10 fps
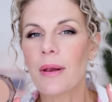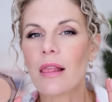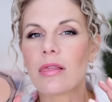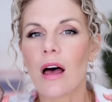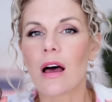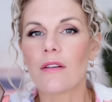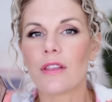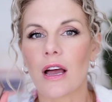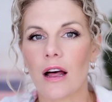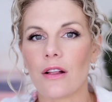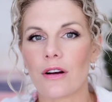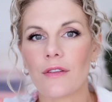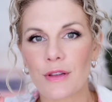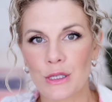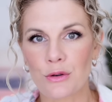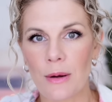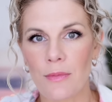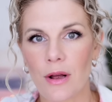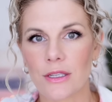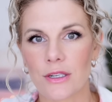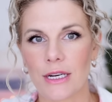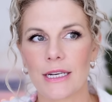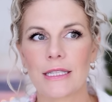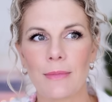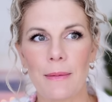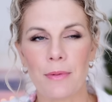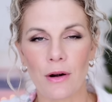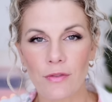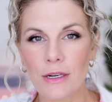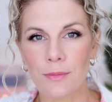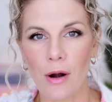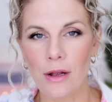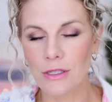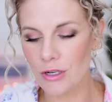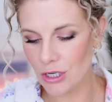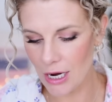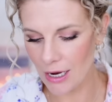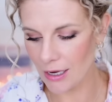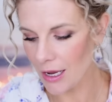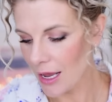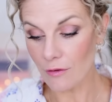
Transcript: I love the color of this cream bronzer. It is my perfect bronzer shade.